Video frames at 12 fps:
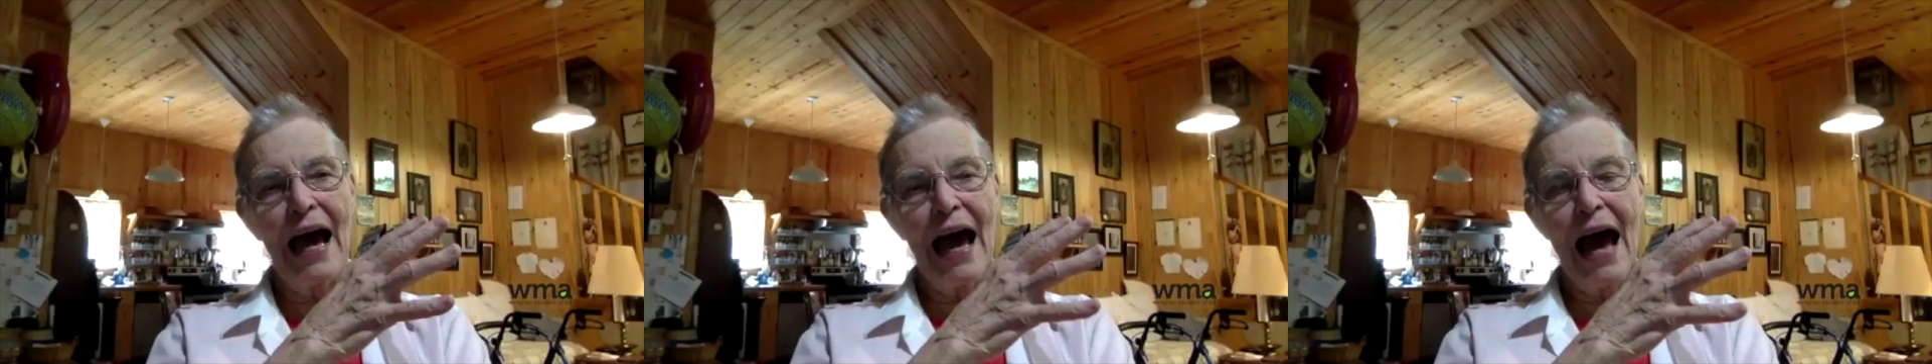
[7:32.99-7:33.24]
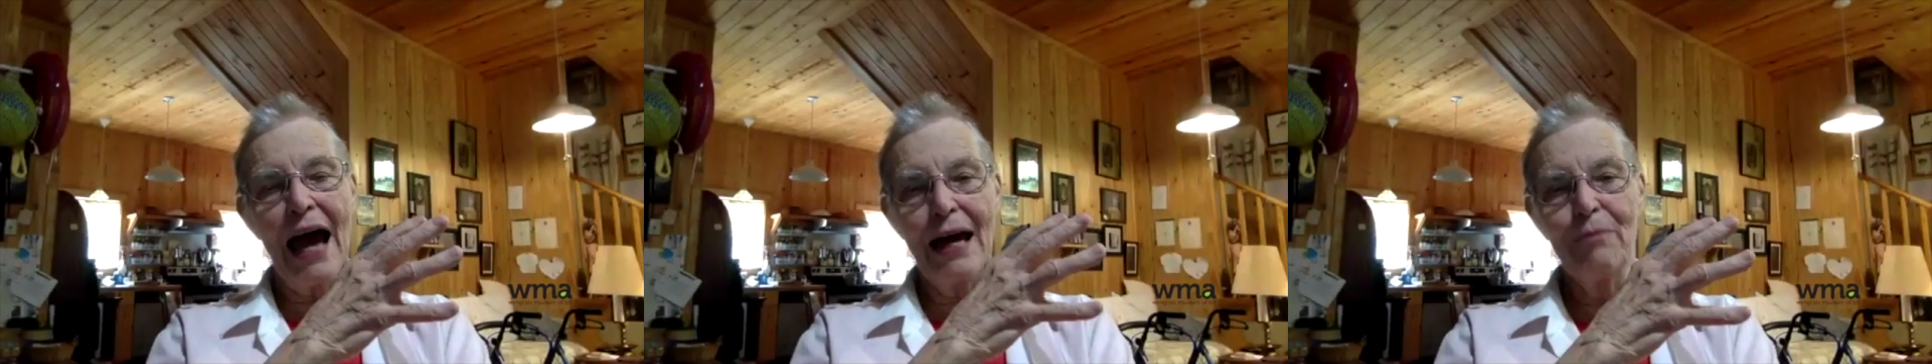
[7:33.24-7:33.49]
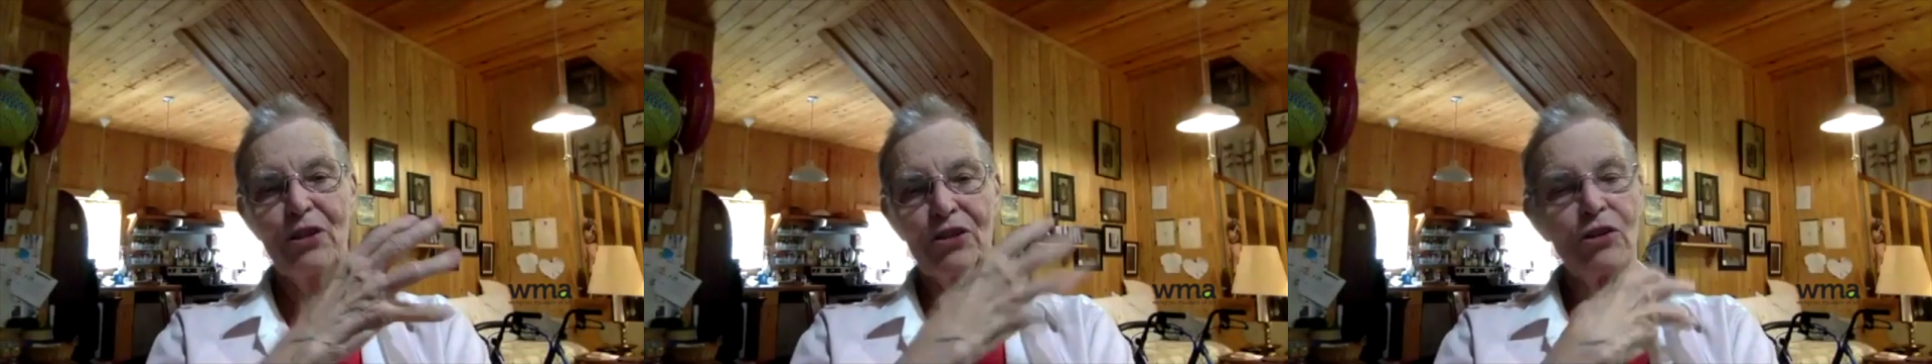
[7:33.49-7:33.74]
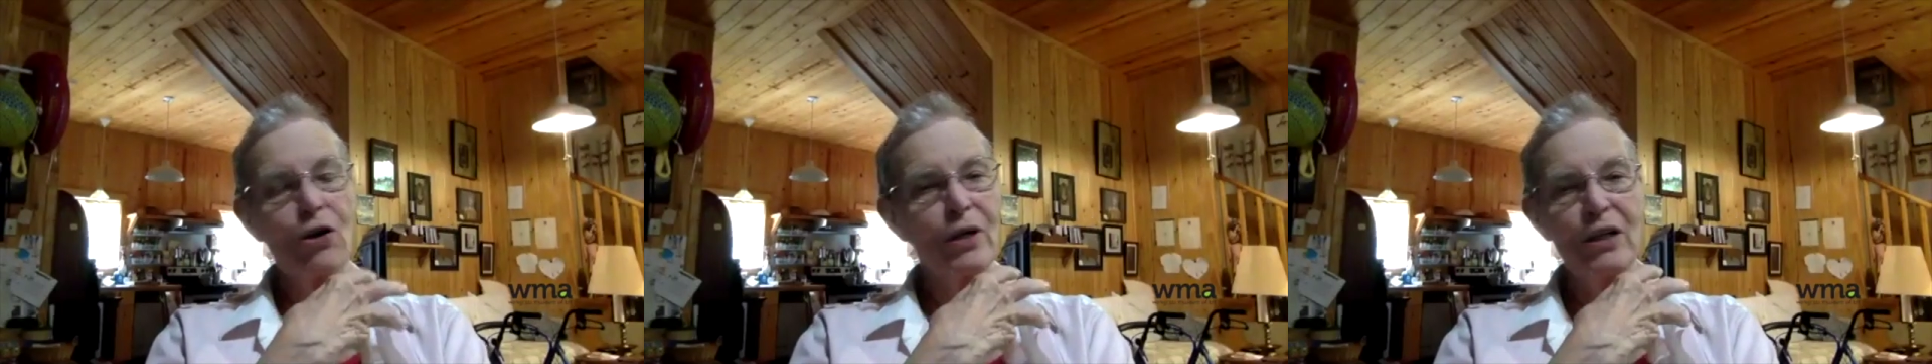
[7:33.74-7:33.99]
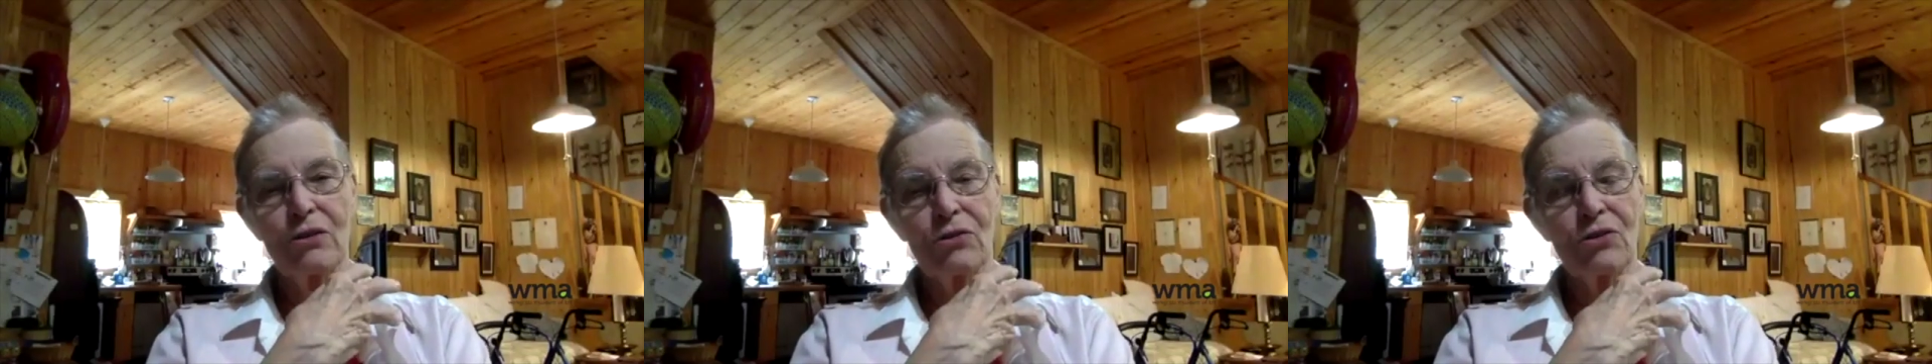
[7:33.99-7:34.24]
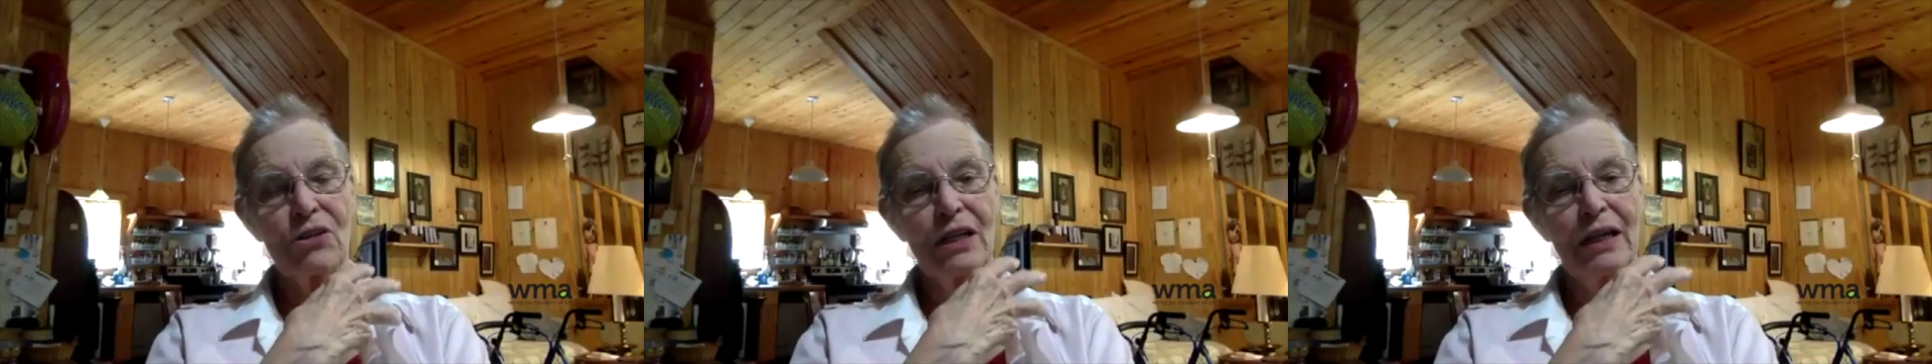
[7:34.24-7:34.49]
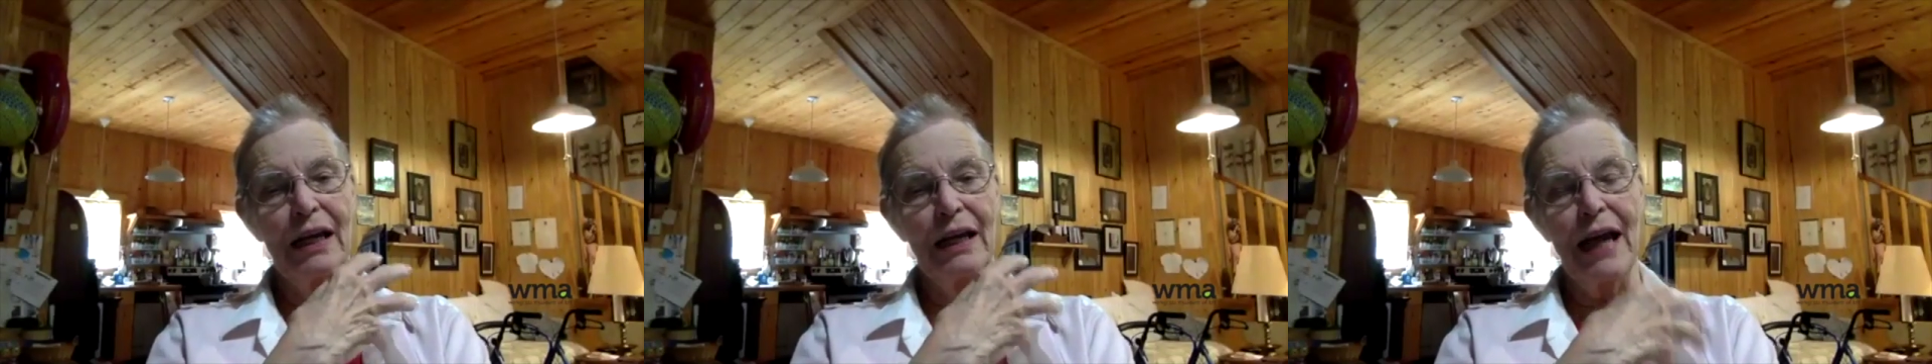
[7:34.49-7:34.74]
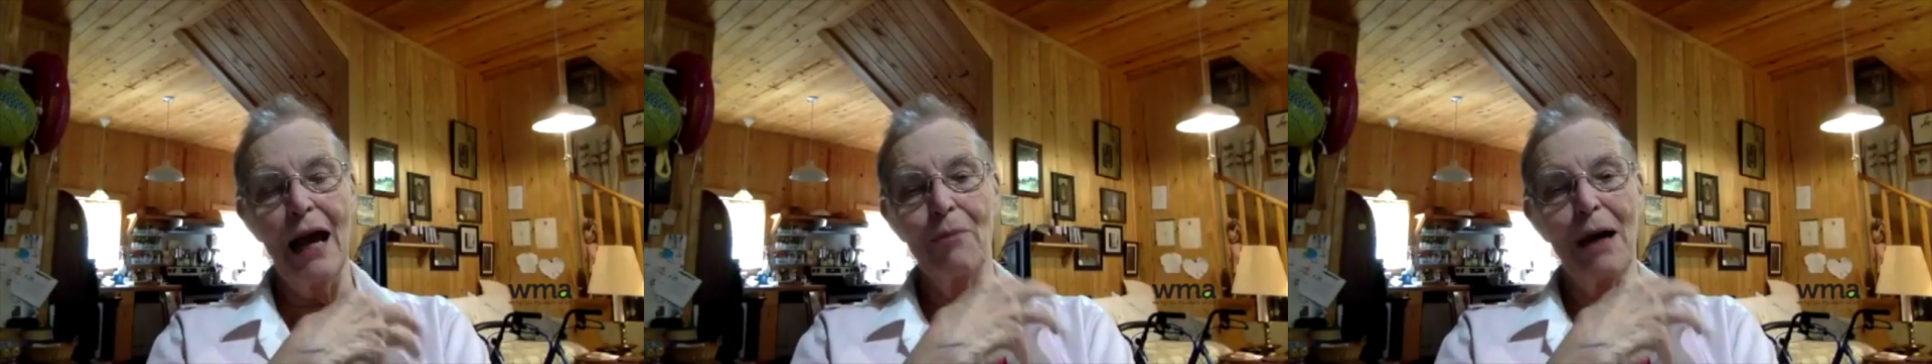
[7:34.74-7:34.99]
i am so interested in
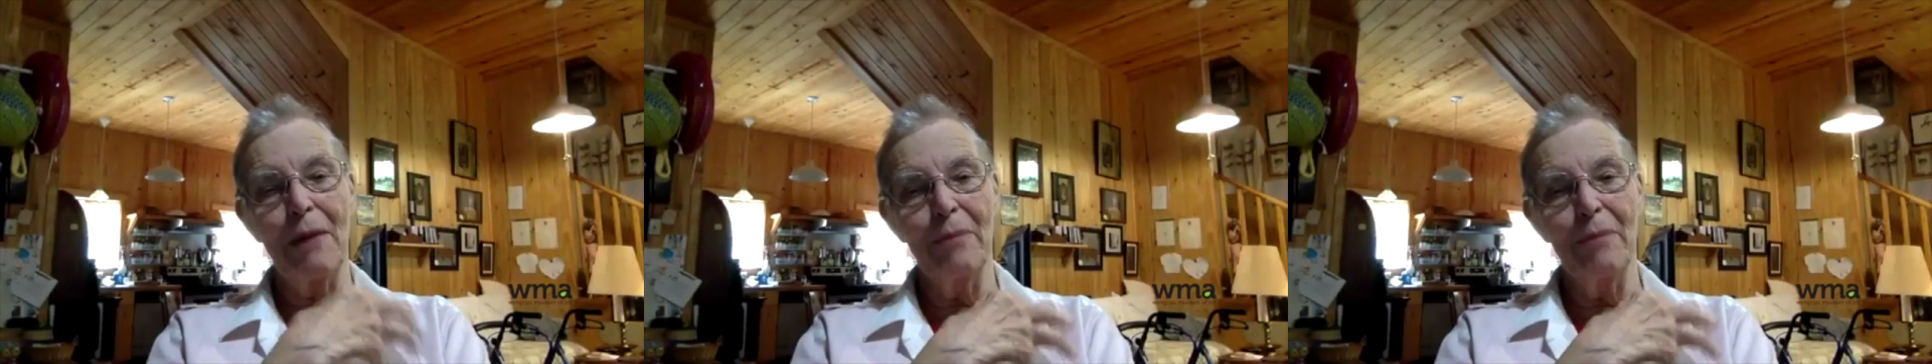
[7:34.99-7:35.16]
how my